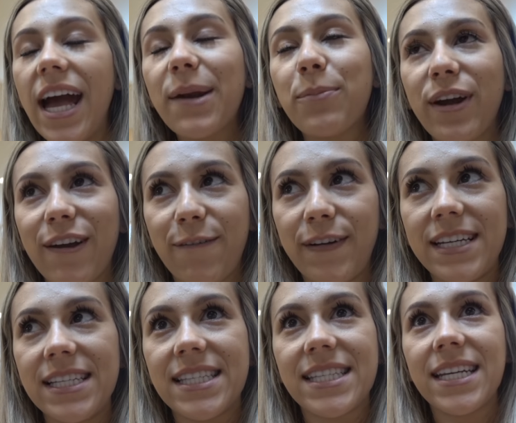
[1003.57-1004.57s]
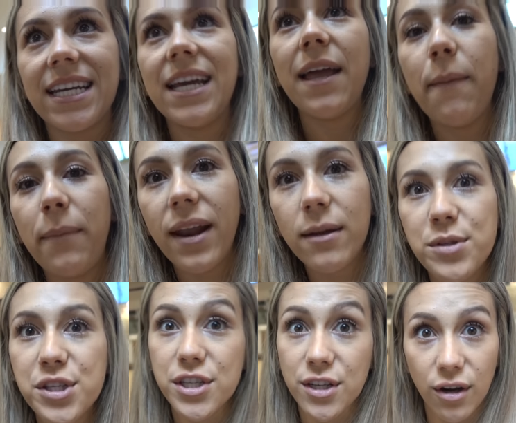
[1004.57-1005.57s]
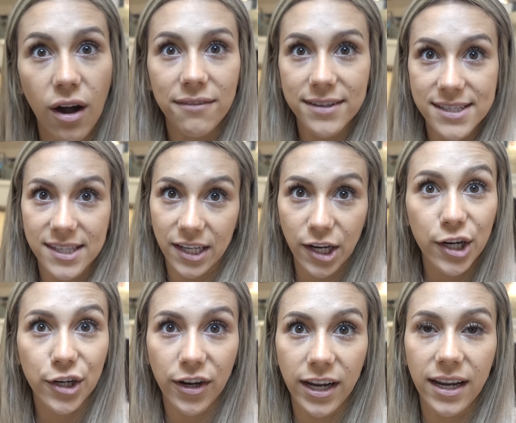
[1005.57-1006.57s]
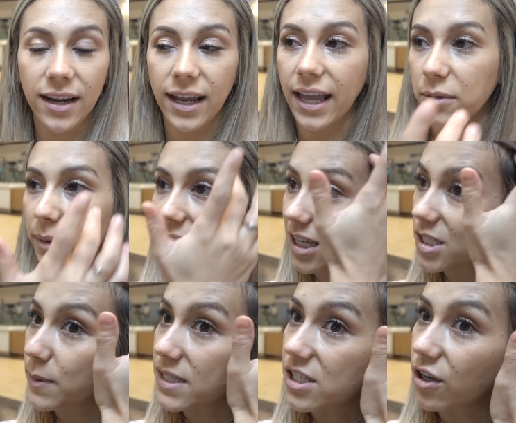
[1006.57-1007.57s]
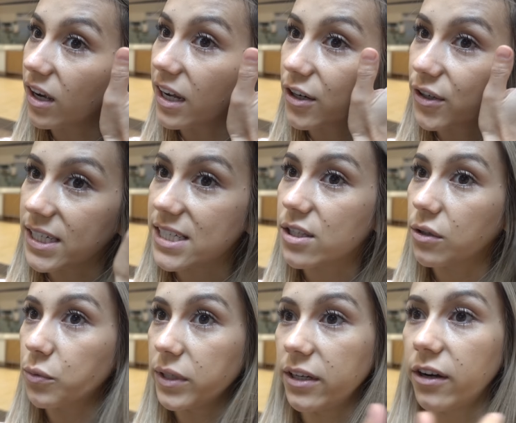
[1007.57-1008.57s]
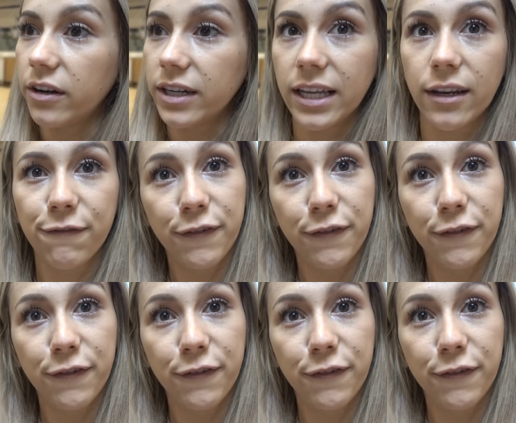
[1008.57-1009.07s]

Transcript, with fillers: had breakfast but I'm still obviously hungry and my husband's still hungry so we are getting